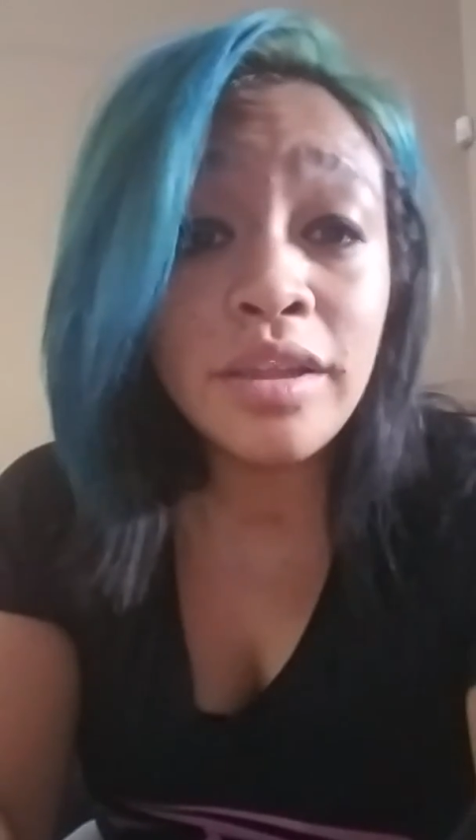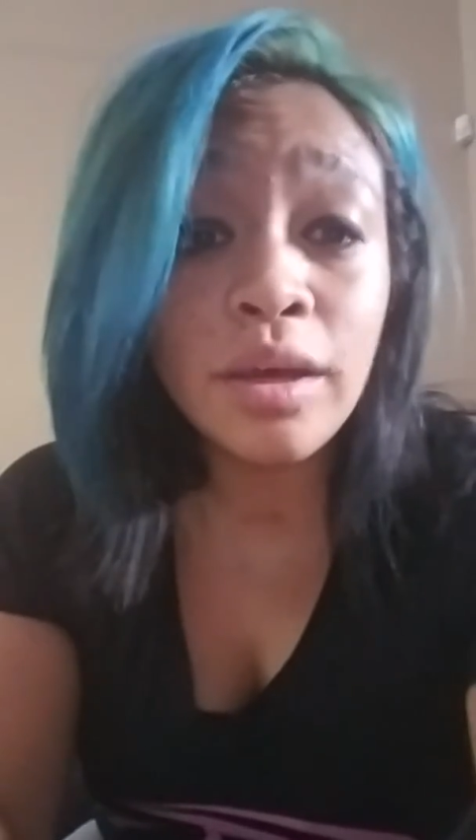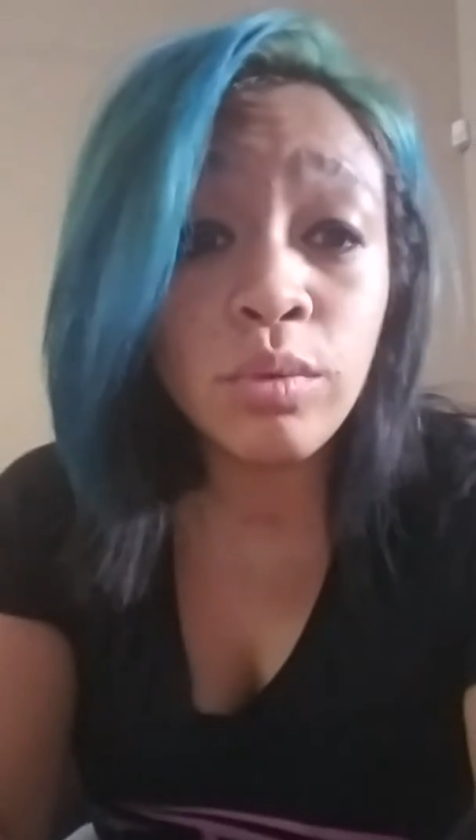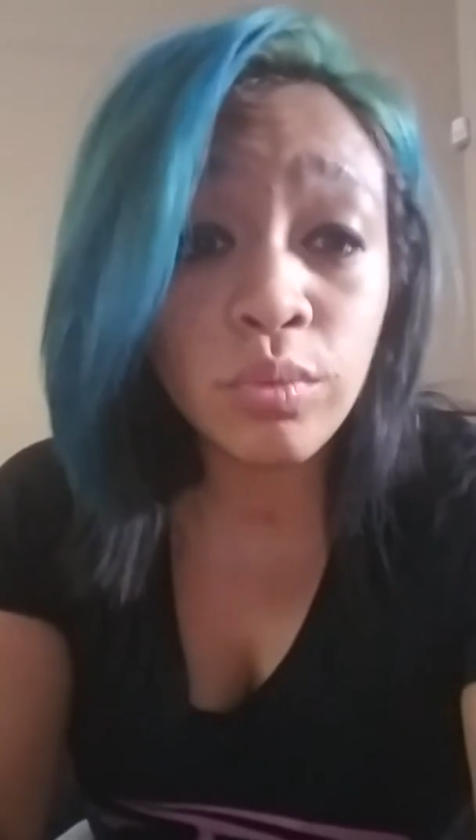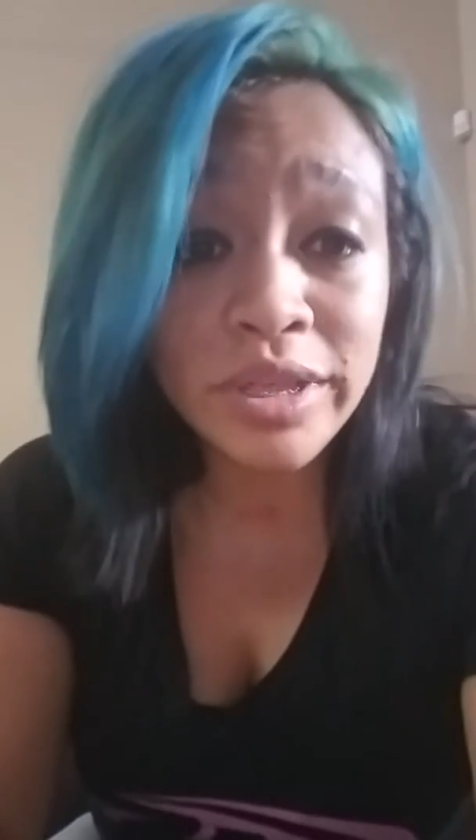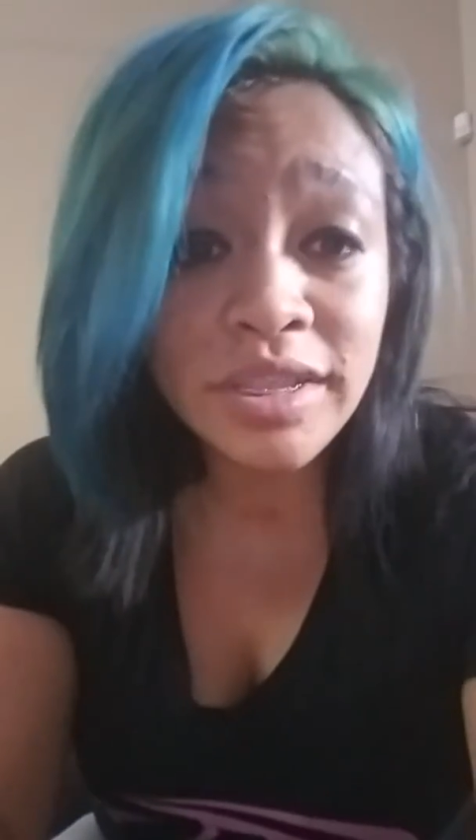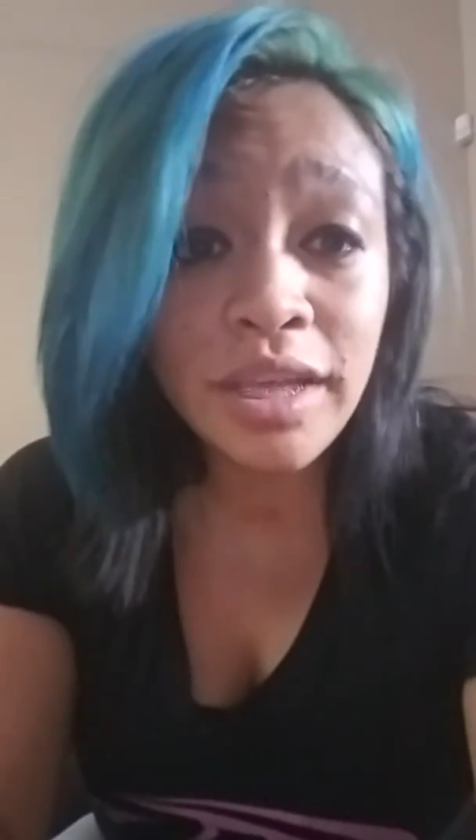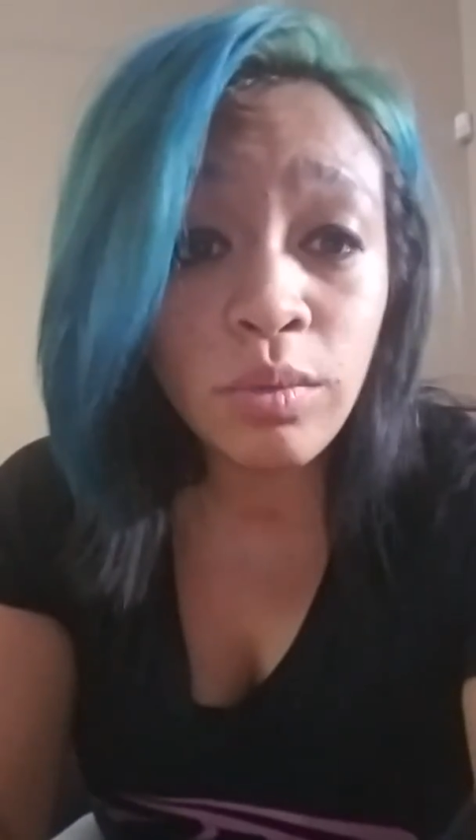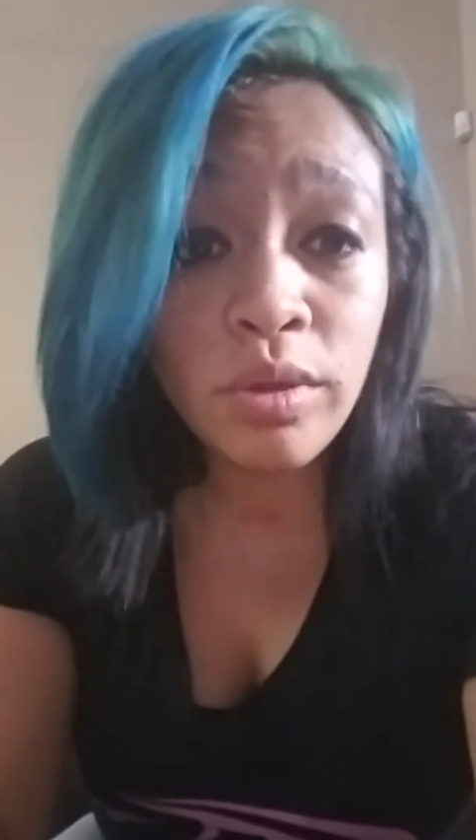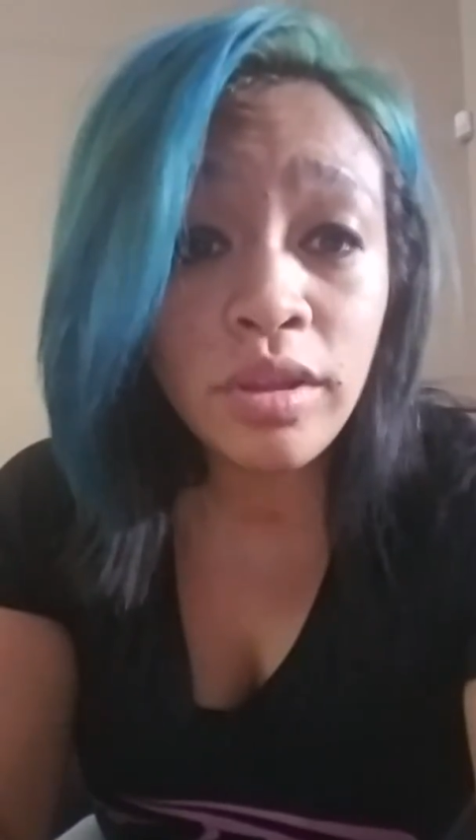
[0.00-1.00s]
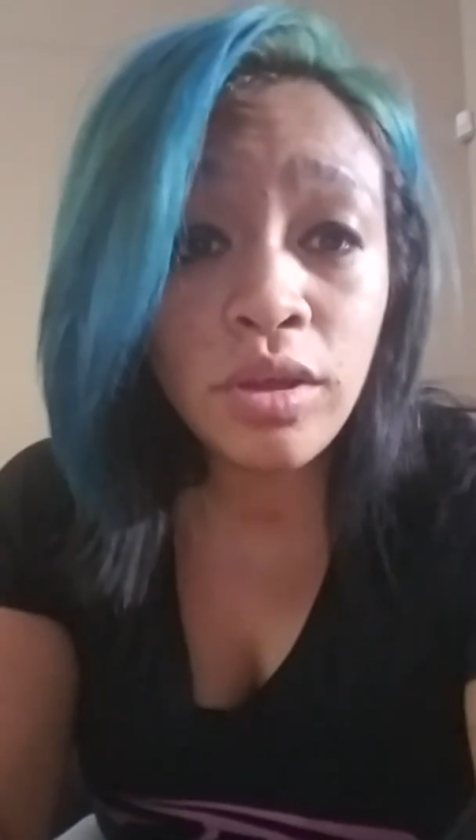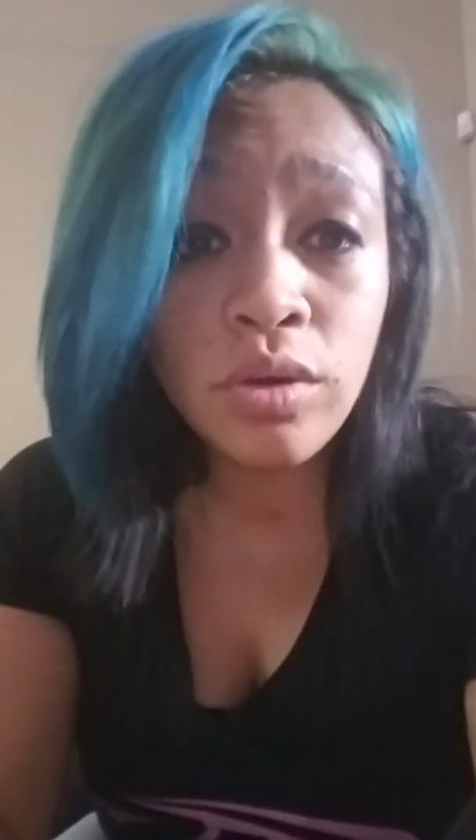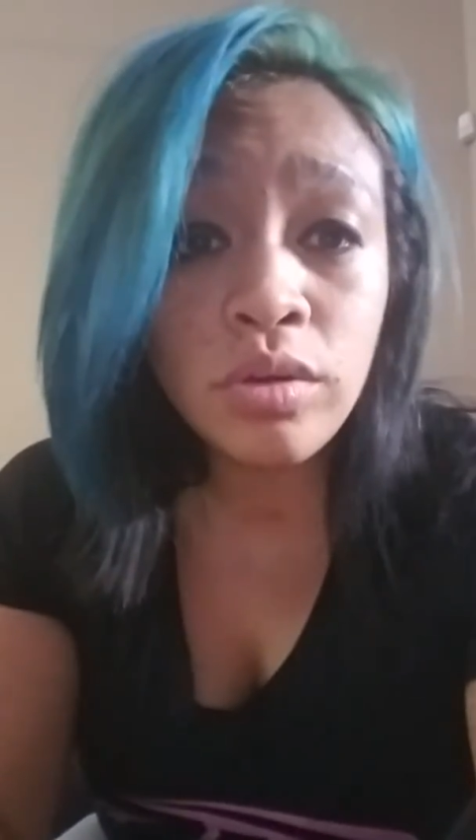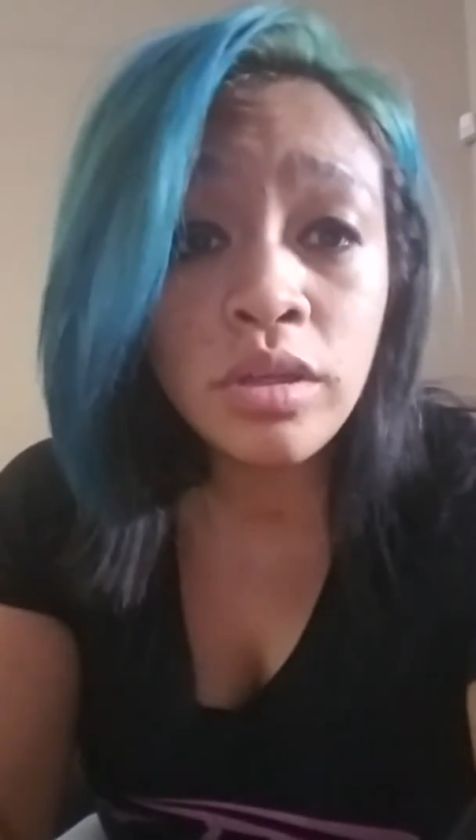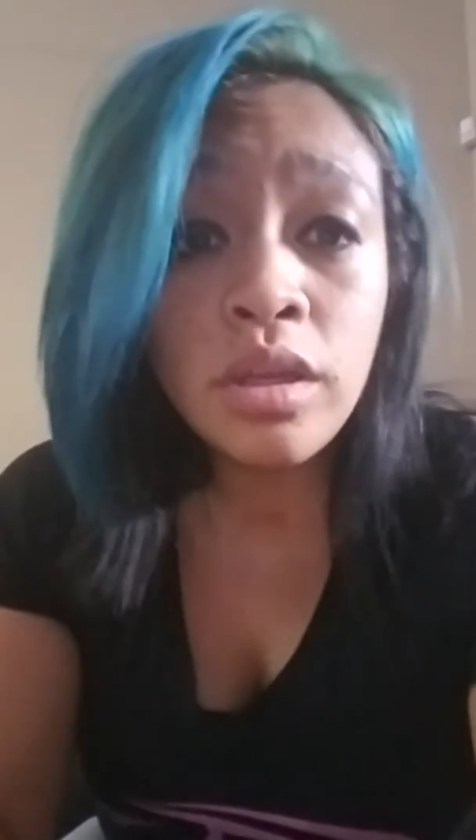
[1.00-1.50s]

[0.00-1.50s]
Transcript: that will resonate with you